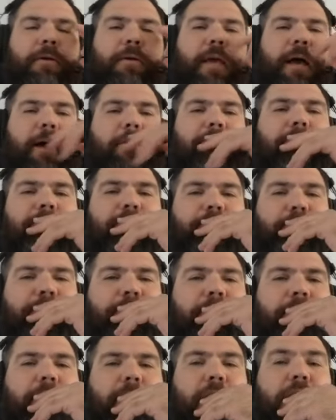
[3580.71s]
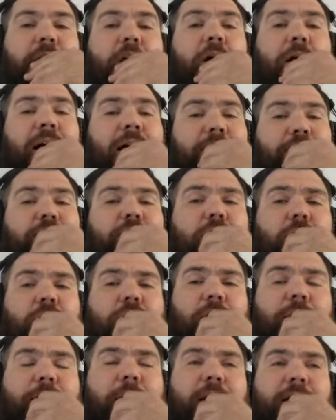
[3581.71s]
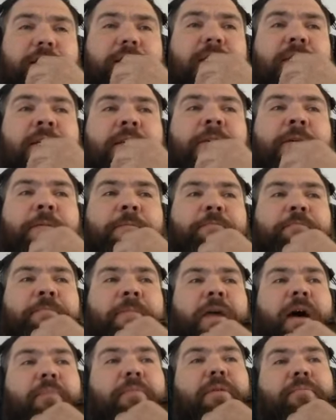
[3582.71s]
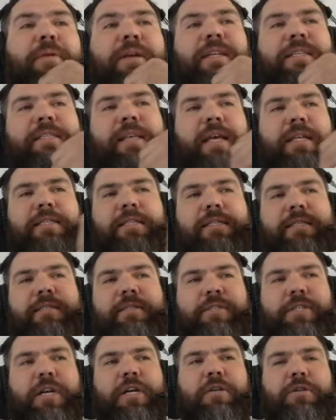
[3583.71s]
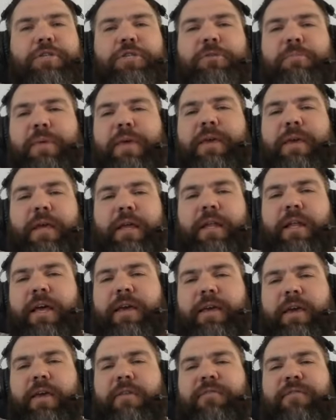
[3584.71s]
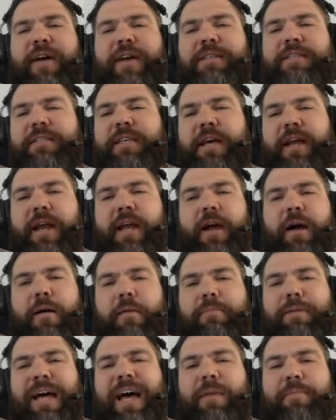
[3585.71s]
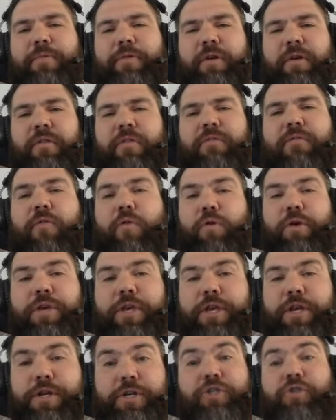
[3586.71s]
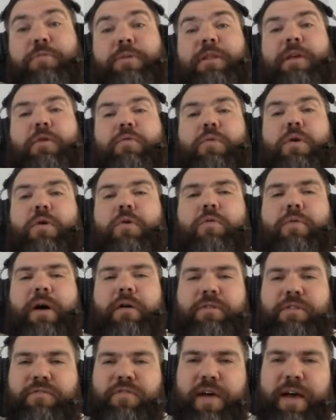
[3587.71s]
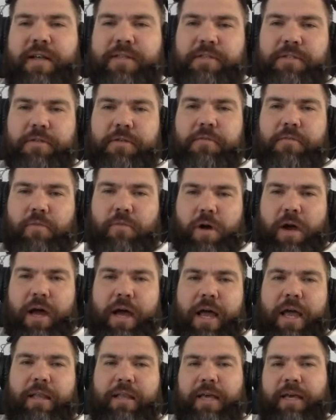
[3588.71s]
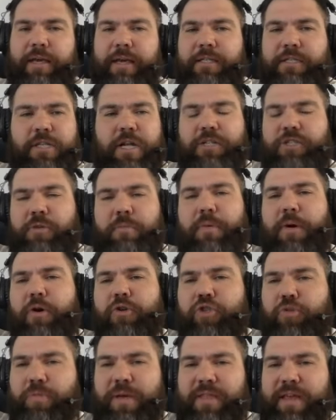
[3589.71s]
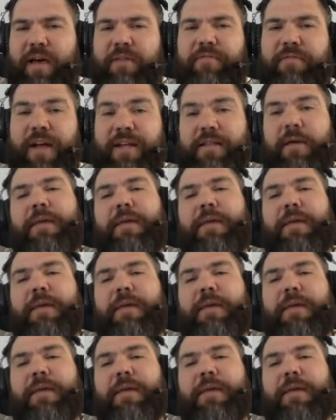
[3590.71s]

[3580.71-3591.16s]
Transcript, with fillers: Yeah, no, absolutely. It's, I mean, but it's it's generally speaking, like if I said I got a black belt in four years, you'd be like, whoa, that was fast, right? Like yep. it's not supposed to be that fast.